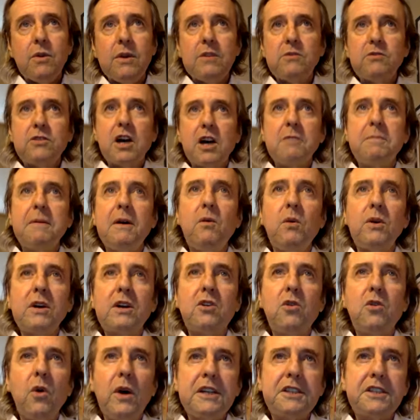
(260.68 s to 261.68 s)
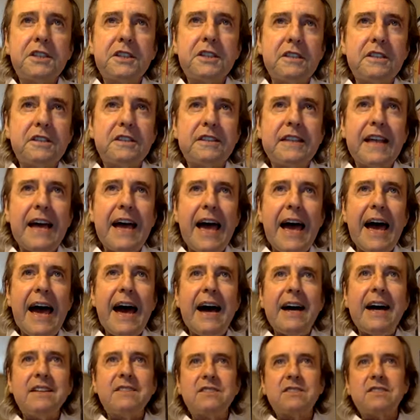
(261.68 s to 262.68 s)
talked about what questions to
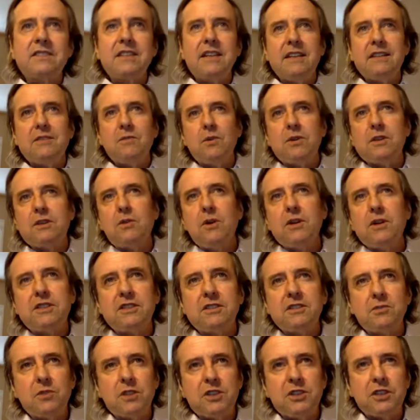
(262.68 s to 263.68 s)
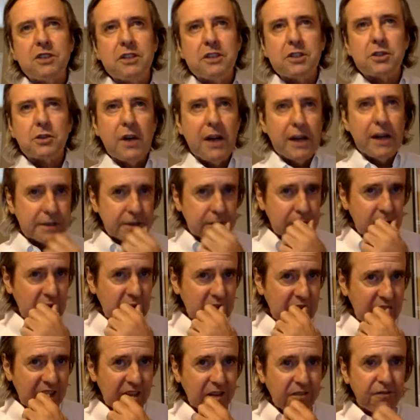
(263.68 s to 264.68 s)
ask and what questions we should address. And
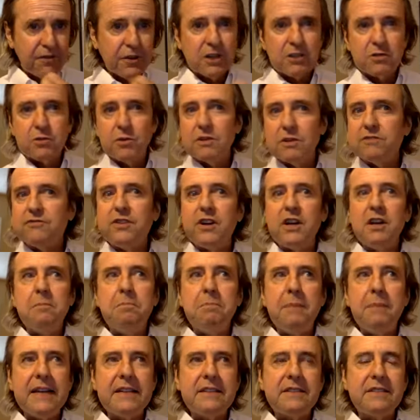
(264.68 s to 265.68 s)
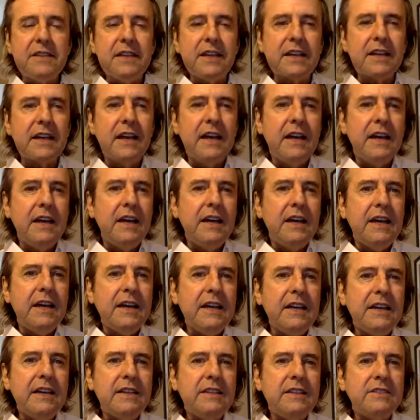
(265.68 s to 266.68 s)
kind of the first one is very basic,
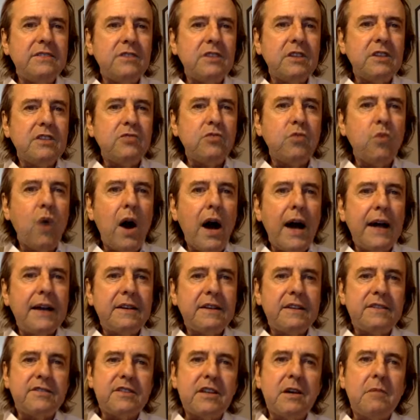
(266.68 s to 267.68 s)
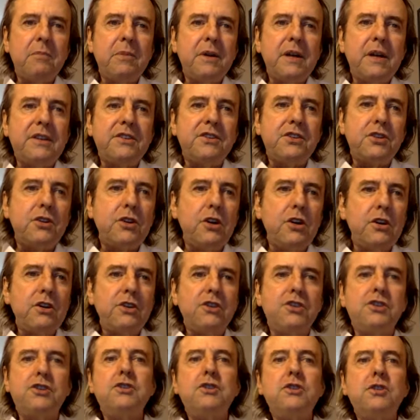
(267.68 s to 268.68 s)
is why does somebody turn
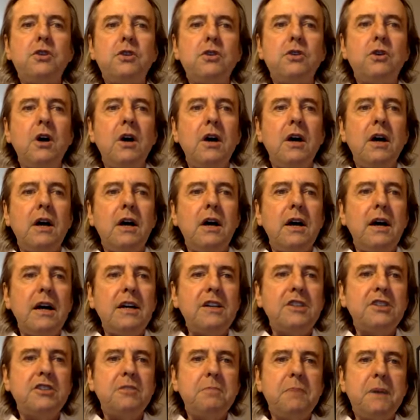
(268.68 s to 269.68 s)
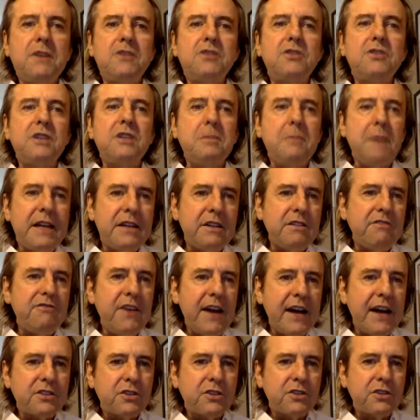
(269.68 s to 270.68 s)
to a specialty
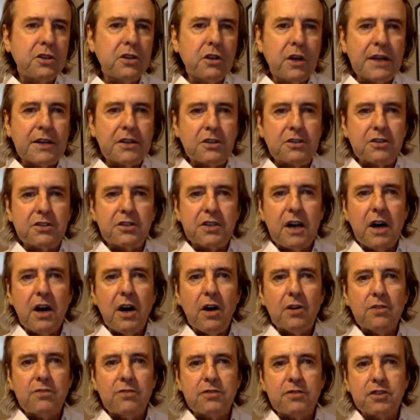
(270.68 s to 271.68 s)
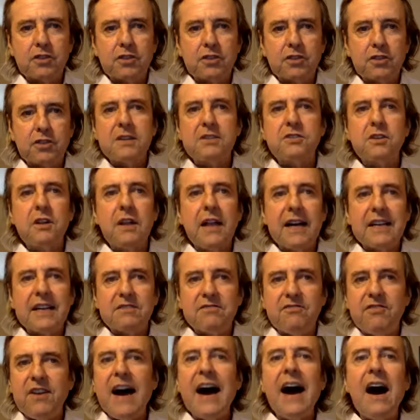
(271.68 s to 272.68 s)
manufacturer like yourselves for specialized
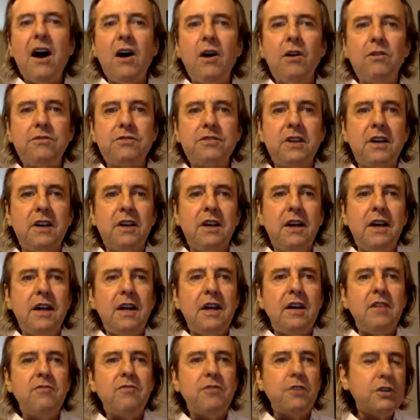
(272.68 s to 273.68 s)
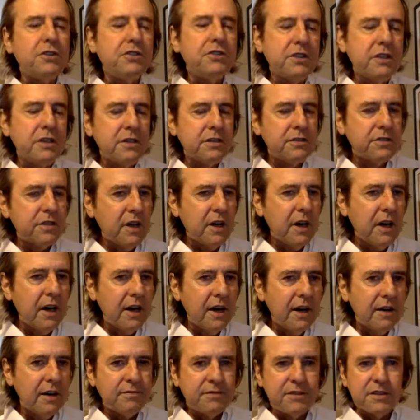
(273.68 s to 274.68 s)
valves versus
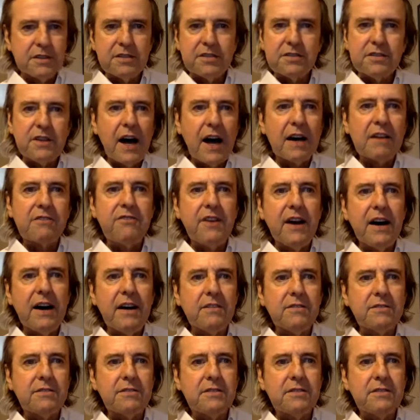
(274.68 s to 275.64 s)
just stock valves?